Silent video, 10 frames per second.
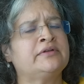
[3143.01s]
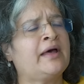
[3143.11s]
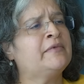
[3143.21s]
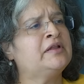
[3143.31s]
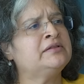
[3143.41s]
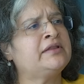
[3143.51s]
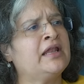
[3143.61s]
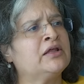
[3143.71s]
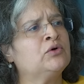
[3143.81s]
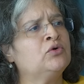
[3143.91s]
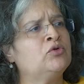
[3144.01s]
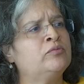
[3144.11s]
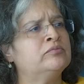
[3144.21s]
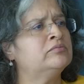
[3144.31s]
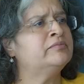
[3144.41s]
Tamil, Telugu,
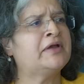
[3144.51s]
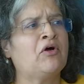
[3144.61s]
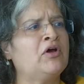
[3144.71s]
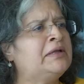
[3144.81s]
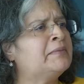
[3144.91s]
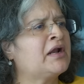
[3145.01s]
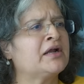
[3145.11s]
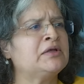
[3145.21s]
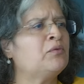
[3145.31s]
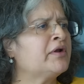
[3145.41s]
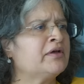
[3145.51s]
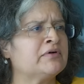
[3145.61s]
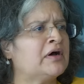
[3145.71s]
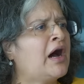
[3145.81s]
Bengali, Marathi, whatever,